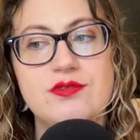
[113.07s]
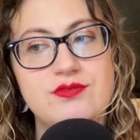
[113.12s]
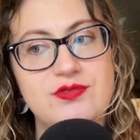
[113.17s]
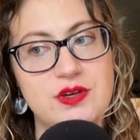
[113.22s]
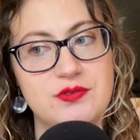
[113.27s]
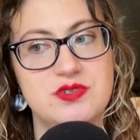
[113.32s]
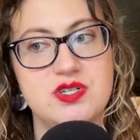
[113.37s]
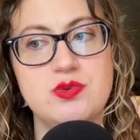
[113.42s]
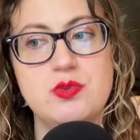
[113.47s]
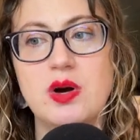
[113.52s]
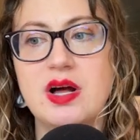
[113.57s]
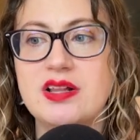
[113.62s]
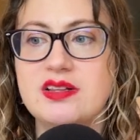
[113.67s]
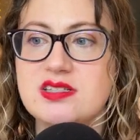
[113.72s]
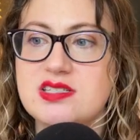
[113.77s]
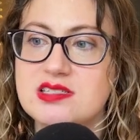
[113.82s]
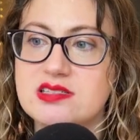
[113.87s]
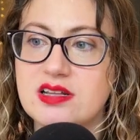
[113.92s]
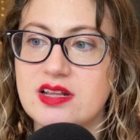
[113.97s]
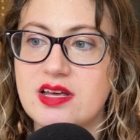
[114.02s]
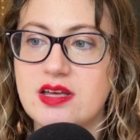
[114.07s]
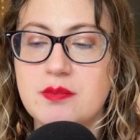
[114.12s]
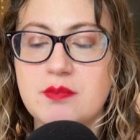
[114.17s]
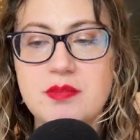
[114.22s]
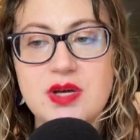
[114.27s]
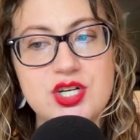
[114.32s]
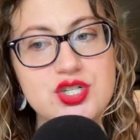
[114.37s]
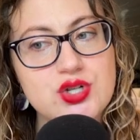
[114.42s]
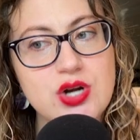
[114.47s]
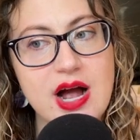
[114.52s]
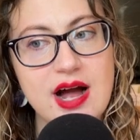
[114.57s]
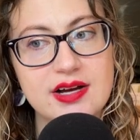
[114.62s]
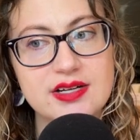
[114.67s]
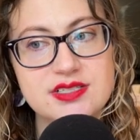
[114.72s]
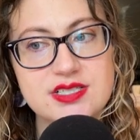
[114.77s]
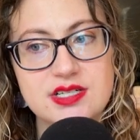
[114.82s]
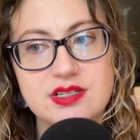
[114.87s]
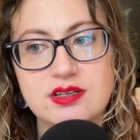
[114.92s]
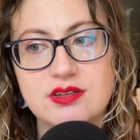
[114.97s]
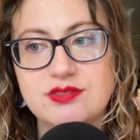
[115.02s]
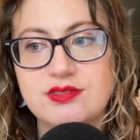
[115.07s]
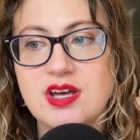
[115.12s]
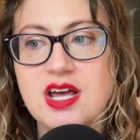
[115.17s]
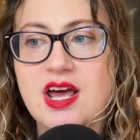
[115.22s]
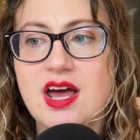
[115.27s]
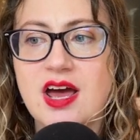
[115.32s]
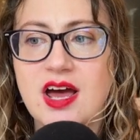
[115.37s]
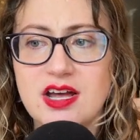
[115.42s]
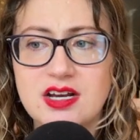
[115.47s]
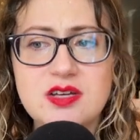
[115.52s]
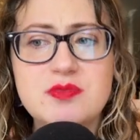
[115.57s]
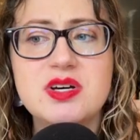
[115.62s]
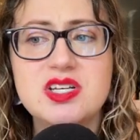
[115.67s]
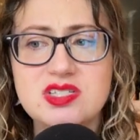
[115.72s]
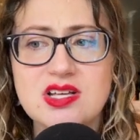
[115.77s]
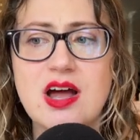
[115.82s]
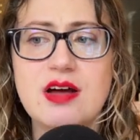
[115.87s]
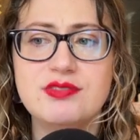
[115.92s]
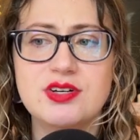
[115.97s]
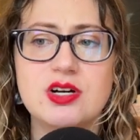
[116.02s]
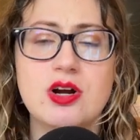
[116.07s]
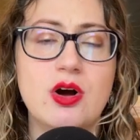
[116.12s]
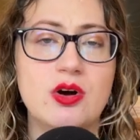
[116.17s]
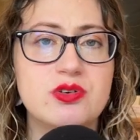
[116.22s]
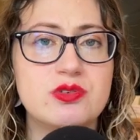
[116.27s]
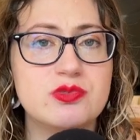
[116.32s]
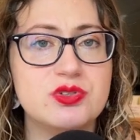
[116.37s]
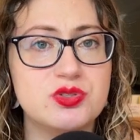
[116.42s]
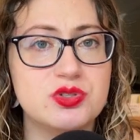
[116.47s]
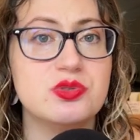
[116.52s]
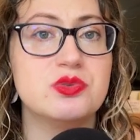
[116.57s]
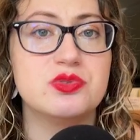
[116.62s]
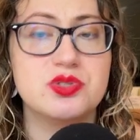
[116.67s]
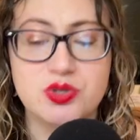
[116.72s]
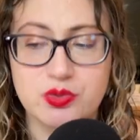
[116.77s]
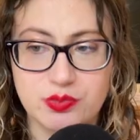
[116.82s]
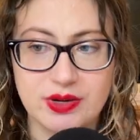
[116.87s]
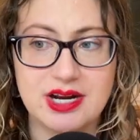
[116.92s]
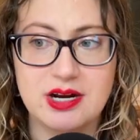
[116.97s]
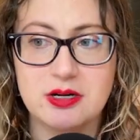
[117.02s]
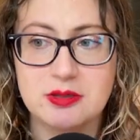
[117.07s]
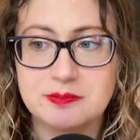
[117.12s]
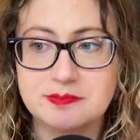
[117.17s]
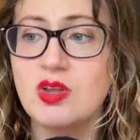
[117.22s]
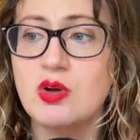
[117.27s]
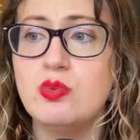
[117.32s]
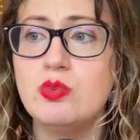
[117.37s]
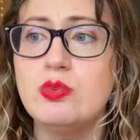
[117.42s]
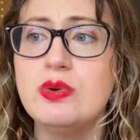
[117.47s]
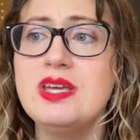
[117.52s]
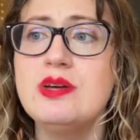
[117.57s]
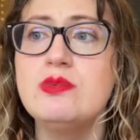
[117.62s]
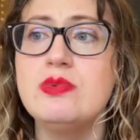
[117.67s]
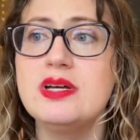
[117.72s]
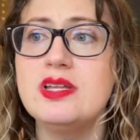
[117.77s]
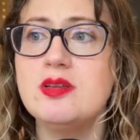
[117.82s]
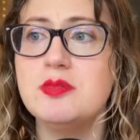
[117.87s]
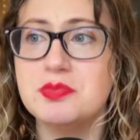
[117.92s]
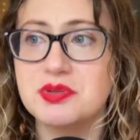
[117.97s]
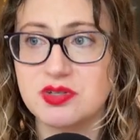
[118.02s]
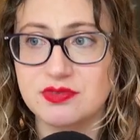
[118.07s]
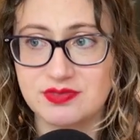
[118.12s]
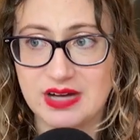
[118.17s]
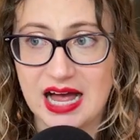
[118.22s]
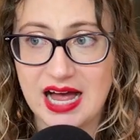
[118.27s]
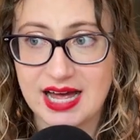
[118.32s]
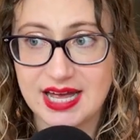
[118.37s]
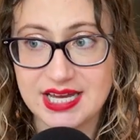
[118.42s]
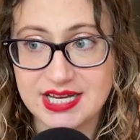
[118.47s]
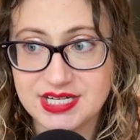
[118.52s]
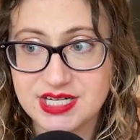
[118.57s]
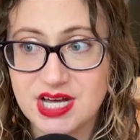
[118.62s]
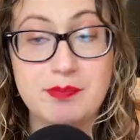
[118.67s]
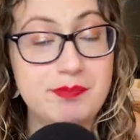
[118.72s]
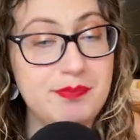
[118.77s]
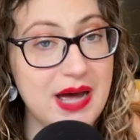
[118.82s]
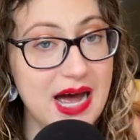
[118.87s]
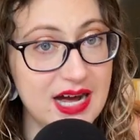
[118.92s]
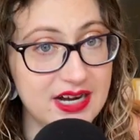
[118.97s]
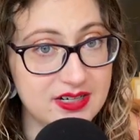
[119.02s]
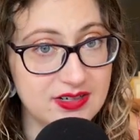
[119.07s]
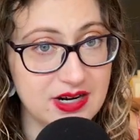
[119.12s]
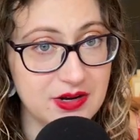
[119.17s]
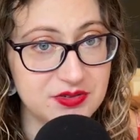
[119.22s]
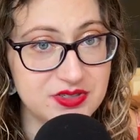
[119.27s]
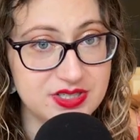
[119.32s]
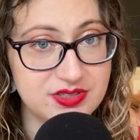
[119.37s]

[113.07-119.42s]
51, slim, attractive, and you must have your own suit to wear. We will provide background